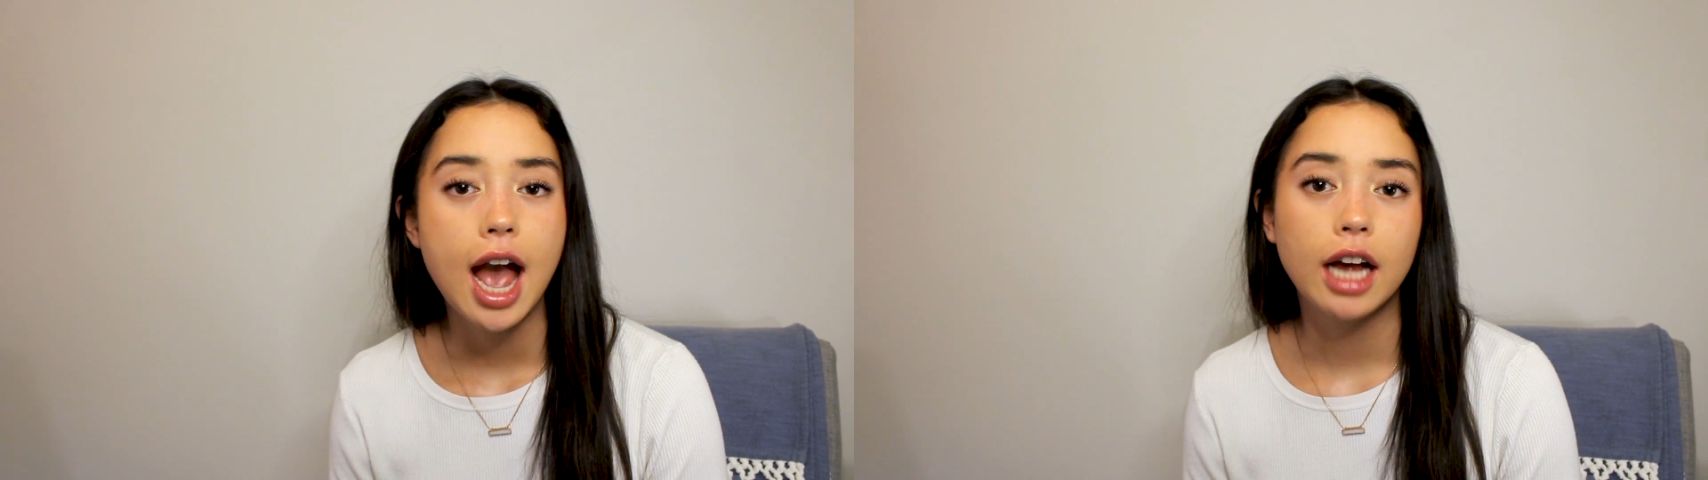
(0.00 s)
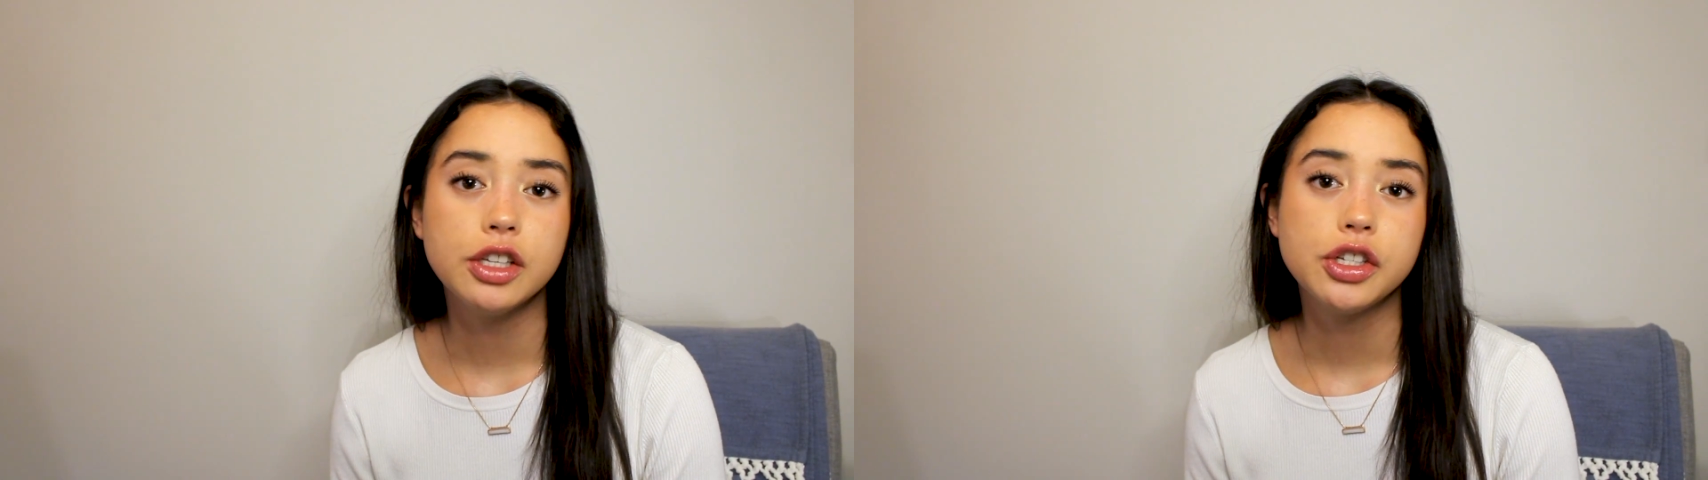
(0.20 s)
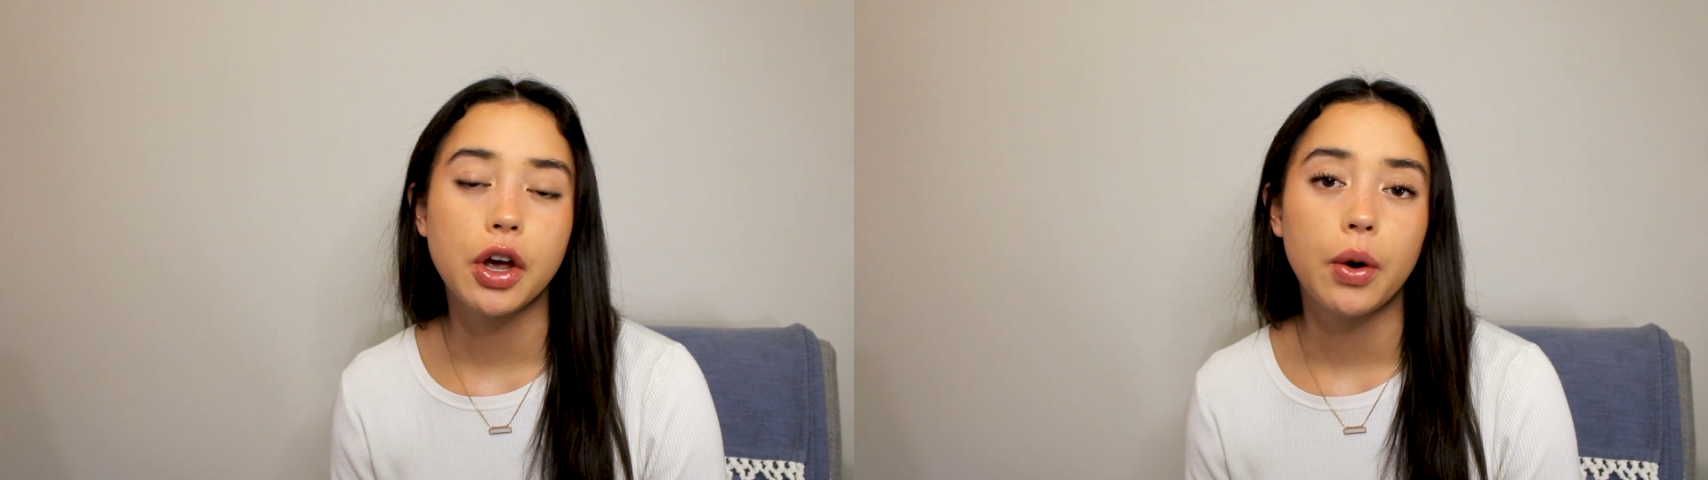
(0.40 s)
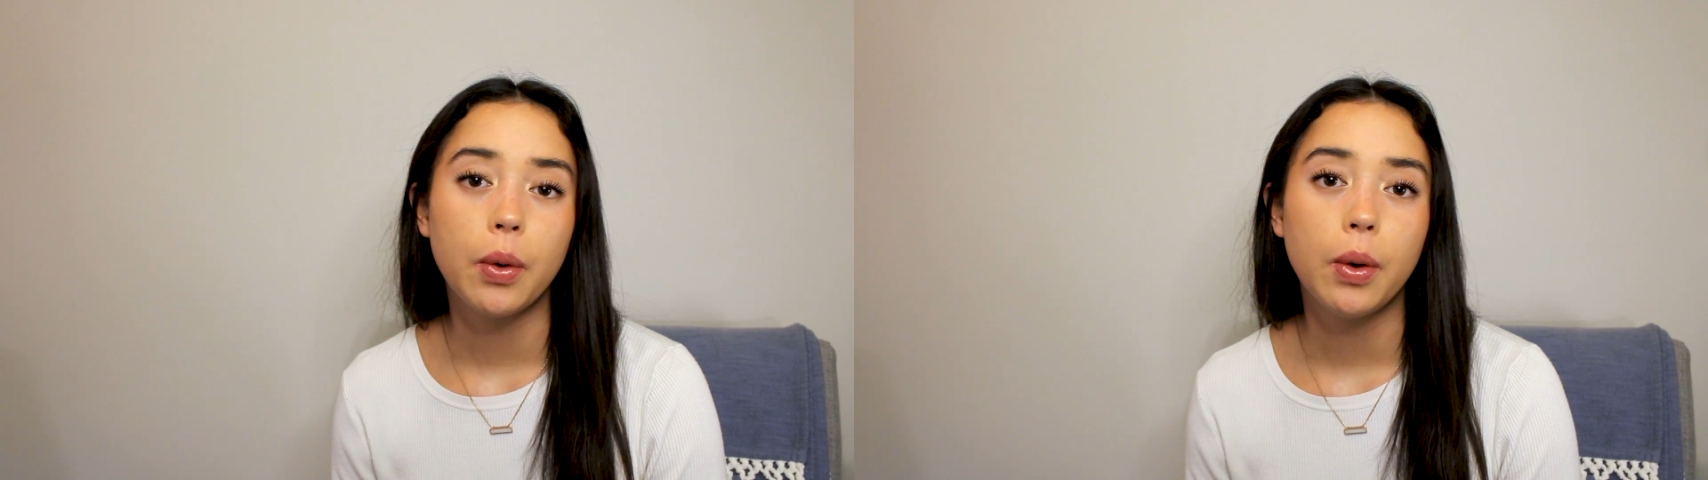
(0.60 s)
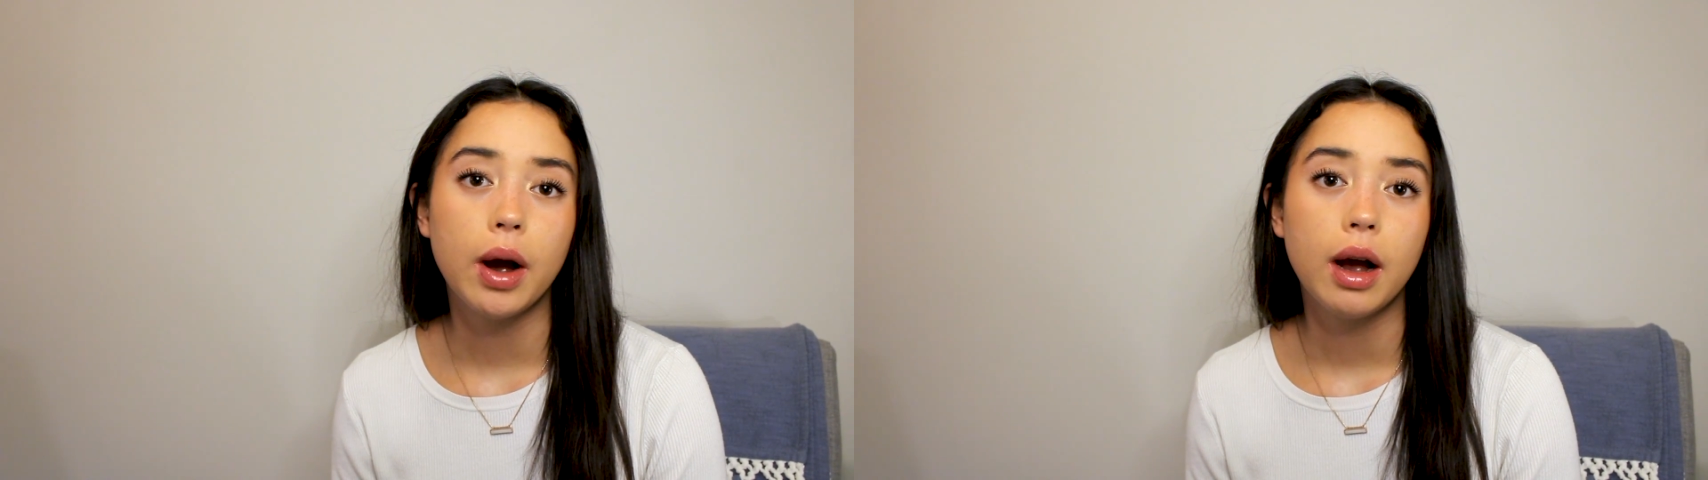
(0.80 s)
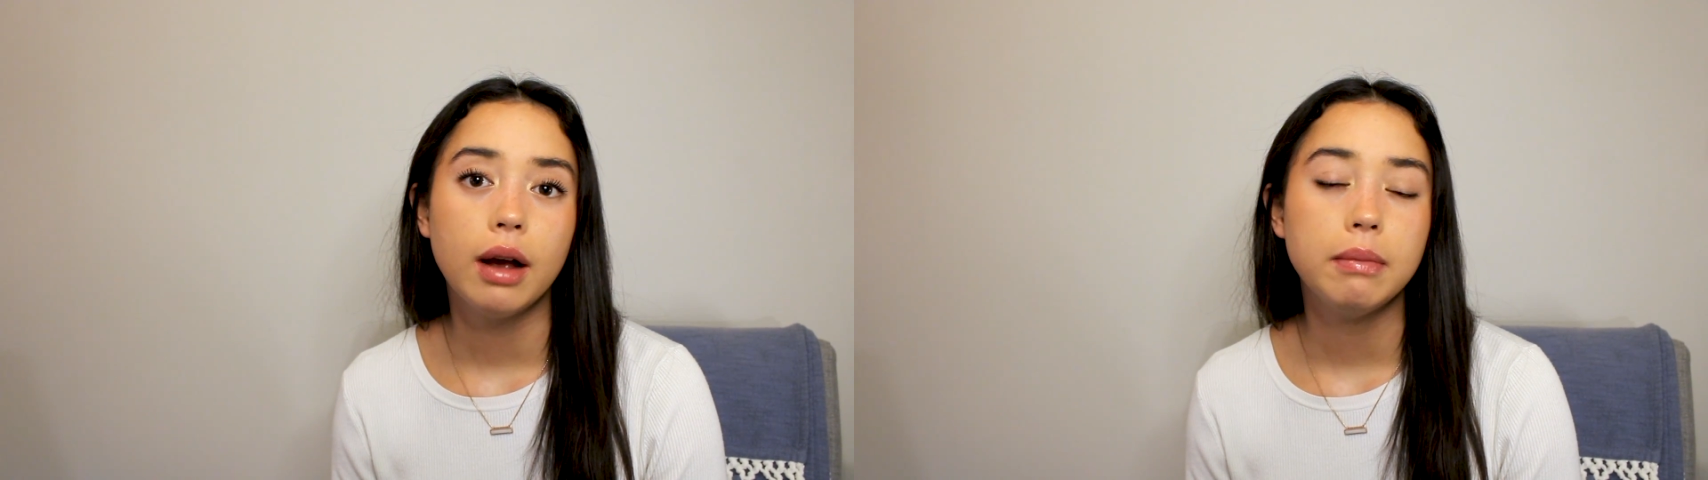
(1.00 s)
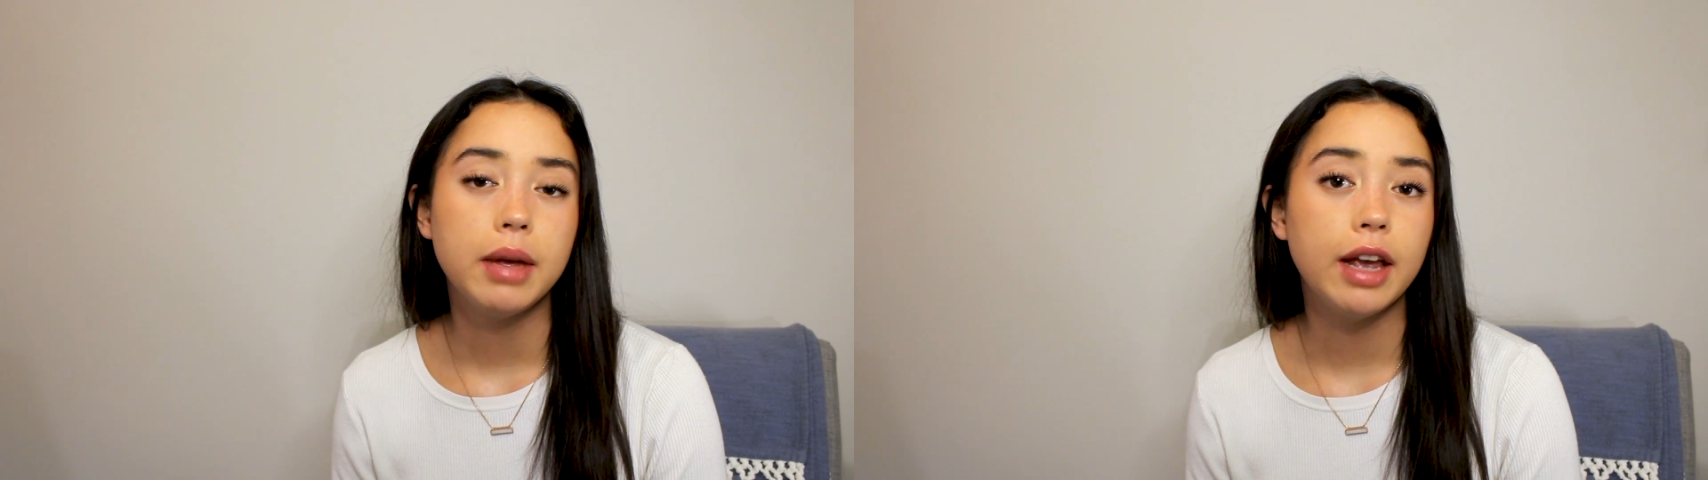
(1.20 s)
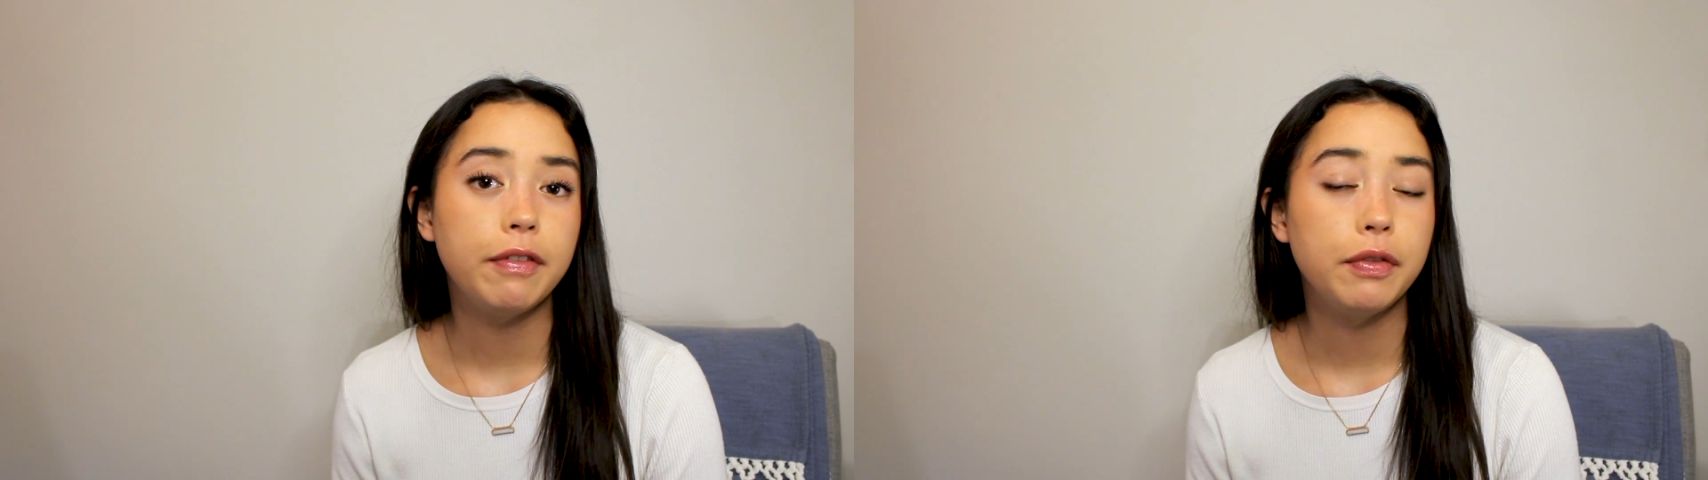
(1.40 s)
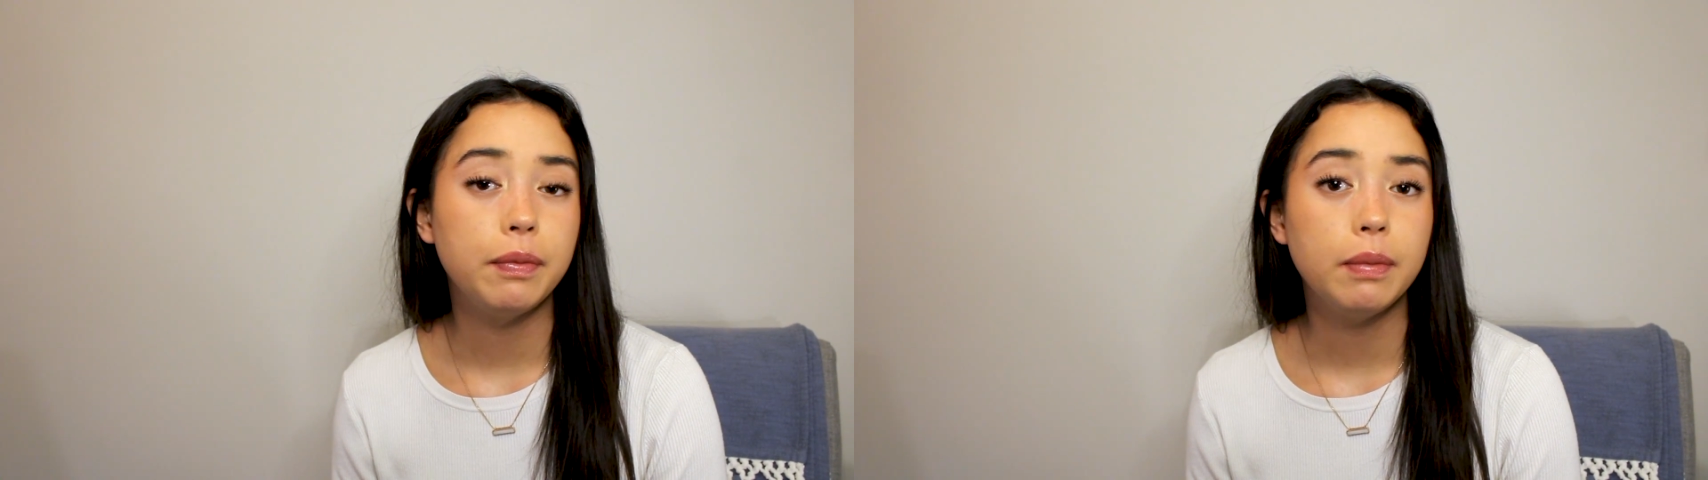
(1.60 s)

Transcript: and so if